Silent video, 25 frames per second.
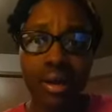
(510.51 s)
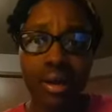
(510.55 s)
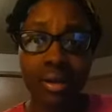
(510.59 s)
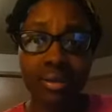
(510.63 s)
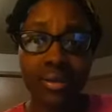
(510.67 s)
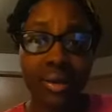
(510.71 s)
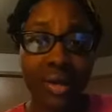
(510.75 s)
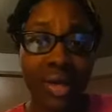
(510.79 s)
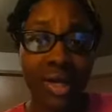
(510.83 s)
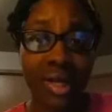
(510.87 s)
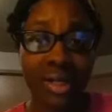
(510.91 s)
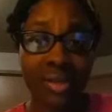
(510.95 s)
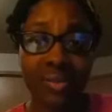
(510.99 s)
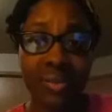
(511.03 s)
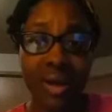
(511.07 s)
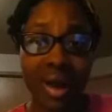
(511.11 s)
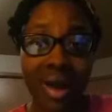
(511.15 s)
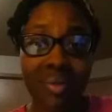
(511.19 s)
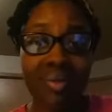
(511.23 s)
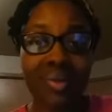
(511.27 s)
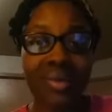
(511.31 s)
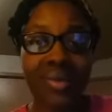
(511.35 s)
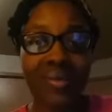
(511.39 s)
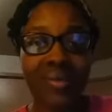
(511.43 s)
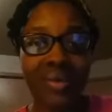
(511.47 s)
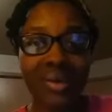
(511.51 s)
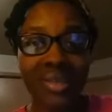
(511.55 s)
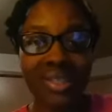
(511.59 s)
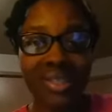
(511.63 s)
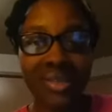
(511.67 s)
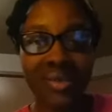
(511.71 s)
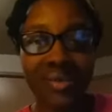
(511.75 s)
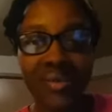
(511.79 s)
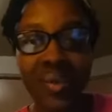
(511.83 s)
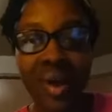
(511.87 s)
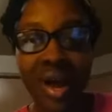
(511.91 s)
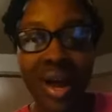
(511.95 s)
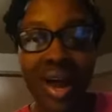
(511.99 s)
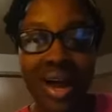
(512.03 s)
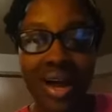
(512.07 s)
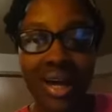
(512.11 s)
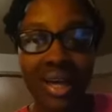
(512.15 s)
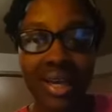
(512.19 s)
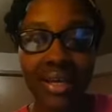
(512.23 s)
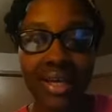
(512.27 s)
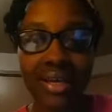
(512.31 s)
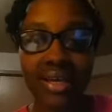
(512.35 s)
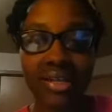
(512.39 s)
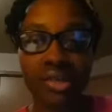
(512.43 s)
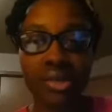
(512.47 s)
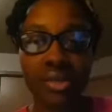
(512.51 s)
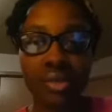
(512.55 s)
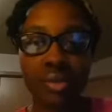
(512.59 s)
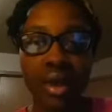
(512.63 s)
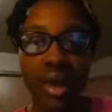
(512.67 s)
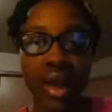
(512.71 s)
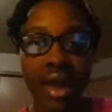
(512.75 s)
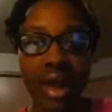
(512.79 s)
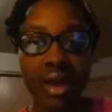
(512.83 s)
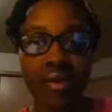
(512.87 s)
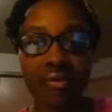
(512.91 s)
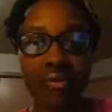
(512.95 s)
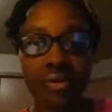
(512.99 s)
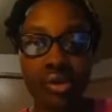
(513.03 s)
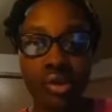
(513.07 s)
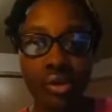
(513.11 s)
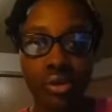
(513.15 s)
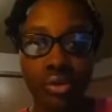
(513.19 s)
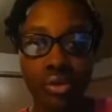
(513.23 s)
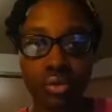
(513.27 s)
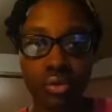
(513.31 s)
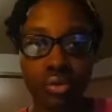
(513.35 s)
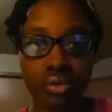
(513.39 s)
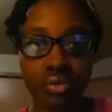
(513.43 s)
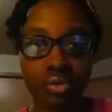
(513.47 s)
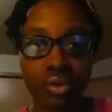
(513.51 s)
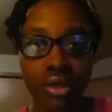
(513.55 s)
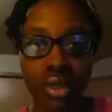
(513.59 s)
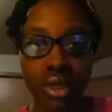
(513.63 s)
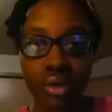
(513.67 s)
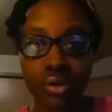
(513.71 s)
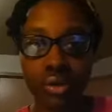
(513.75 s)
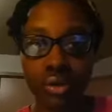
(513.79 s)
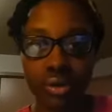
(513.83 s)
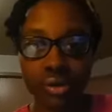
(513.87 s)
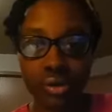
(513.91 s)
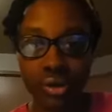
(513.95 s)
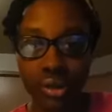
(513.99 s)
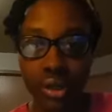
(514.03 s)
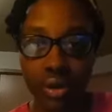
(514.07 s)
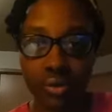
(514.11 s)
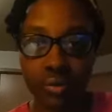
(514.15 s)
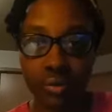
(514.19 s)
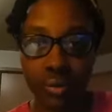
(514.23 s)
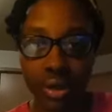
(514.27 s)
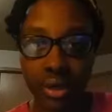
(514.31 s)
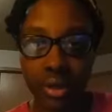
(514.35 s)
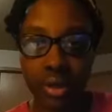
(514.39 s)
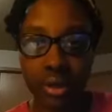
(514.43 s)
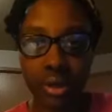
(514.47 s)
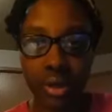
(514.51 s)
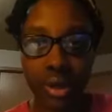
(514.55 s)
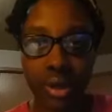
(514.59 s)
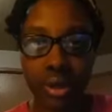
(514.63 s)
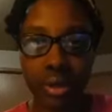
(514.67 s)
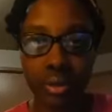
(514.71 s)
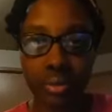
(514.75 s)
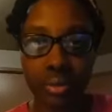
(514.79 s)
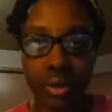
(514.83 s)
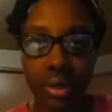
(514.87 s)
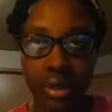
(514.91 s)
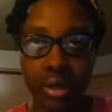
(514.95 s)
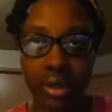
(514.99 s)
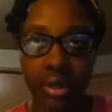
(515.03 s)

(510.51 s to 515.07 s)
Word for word: There's probably a reason why, because you have to tell yourself where to go.